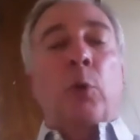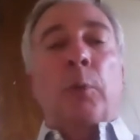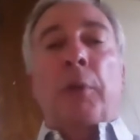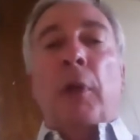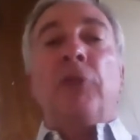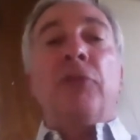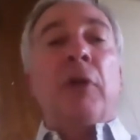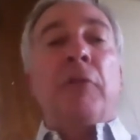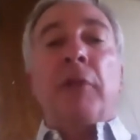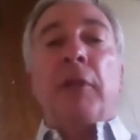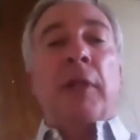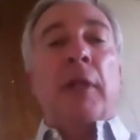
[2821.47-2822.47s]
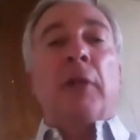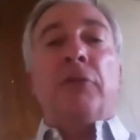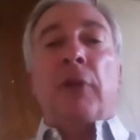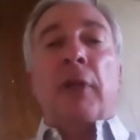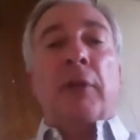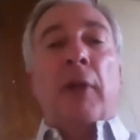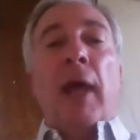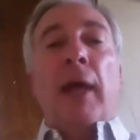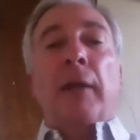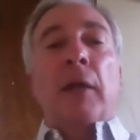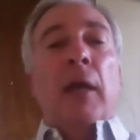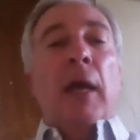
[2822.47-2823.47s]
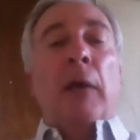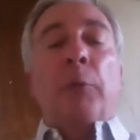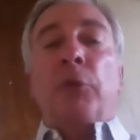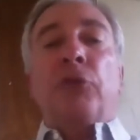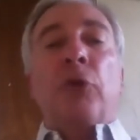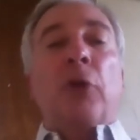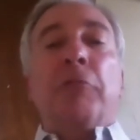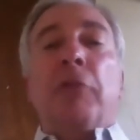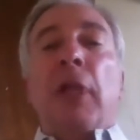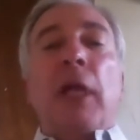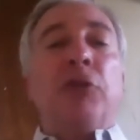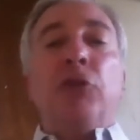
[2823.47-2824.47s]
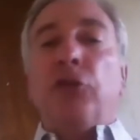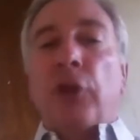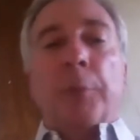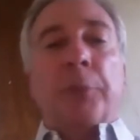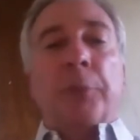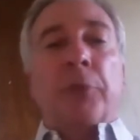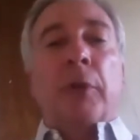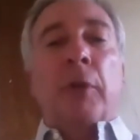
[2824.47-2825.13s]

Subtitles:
Plus and everything else like that, and we start the relationships